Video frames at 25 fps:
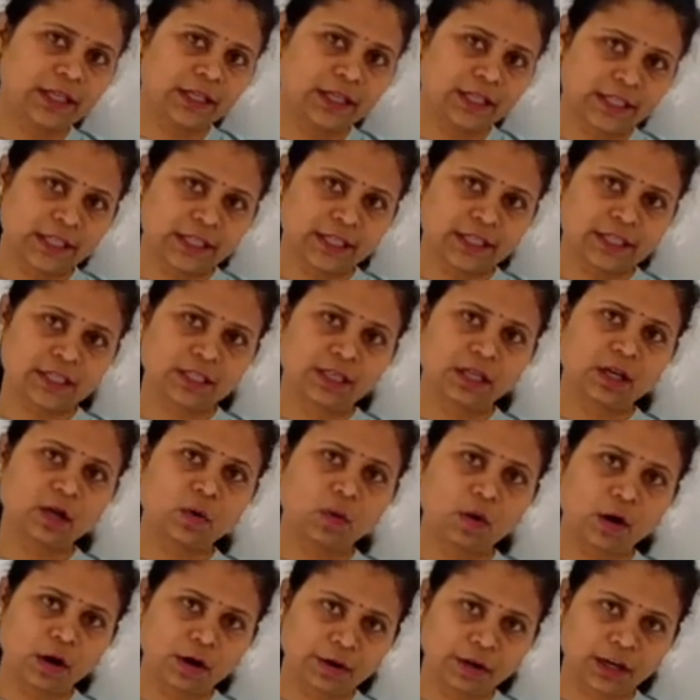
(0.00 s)
it is a
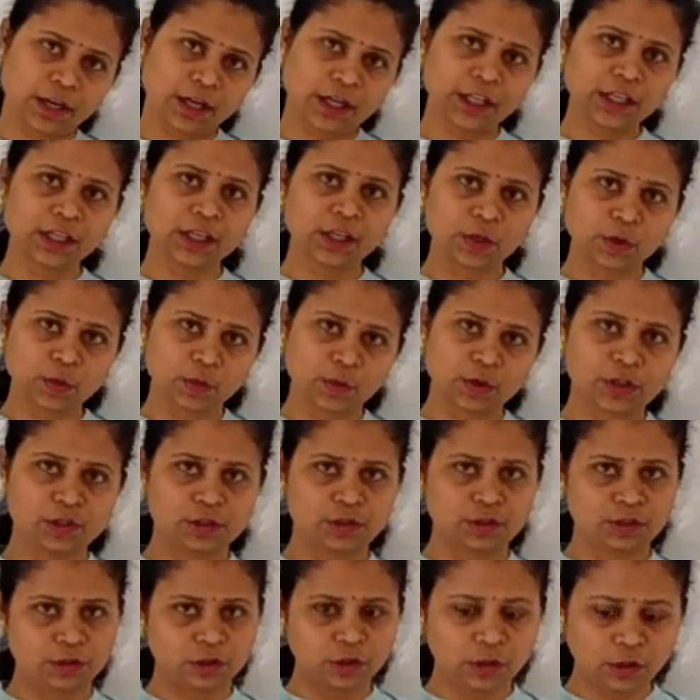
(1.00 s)
quadratic
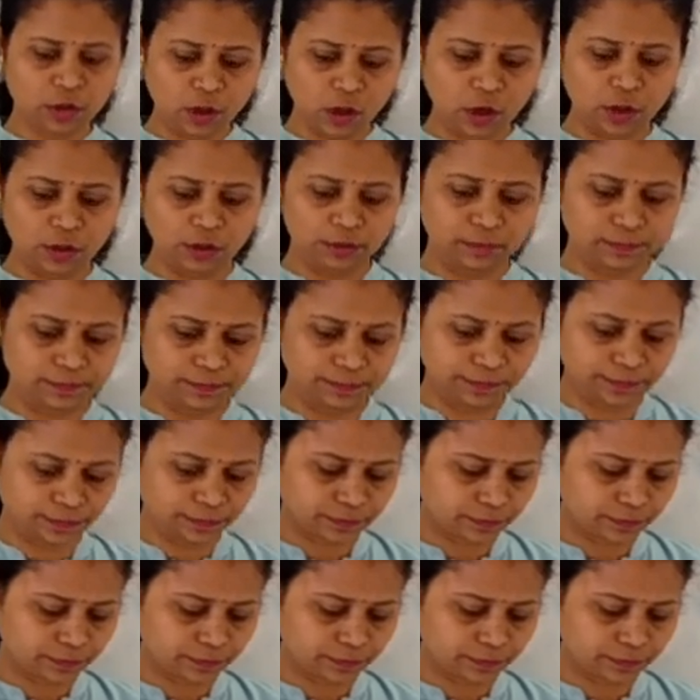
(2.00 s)
equation or not.